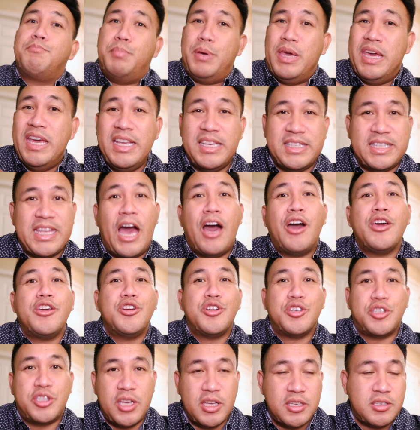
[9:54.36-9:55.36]
piece out
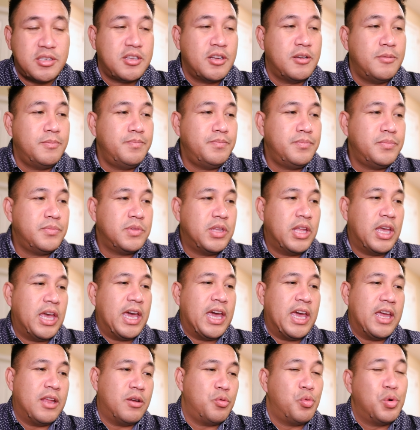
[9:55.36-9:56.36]
your system
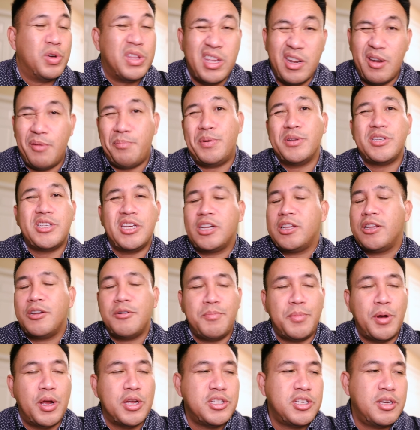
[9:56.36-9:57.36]
and within a
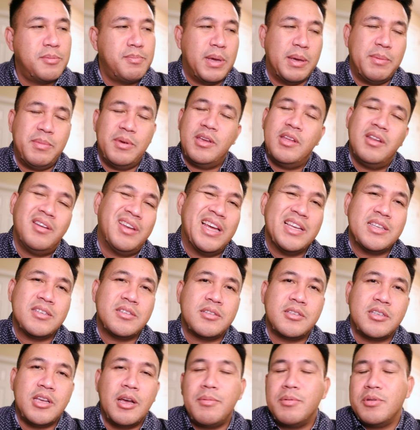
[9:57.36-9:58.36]
particular budget, maybe less
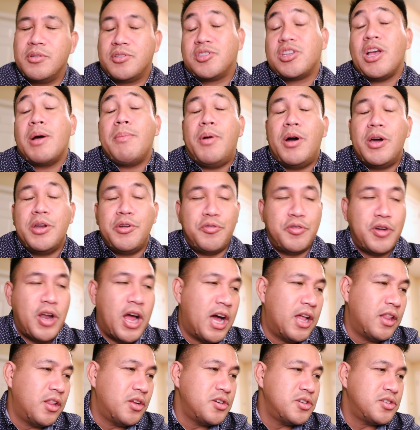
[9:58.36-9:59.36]
sub
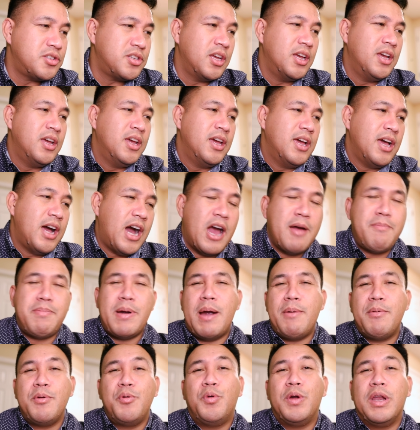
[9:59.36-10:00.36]
$100, I
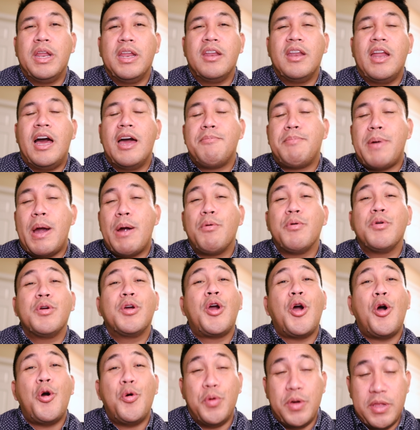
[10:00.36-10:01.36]
probably wouldn't. I probably
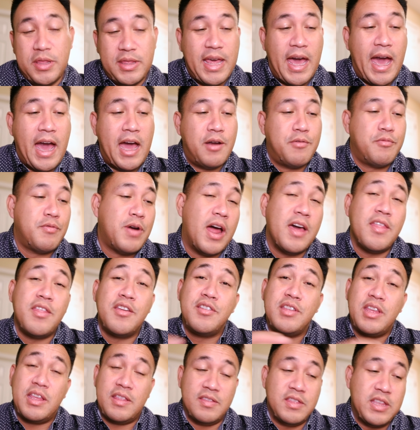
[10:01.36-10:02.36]
would go with that
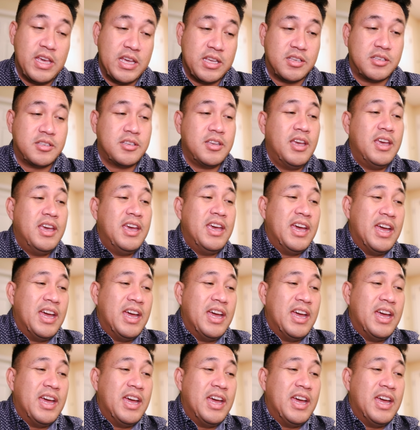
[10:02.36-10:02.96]
rather than this.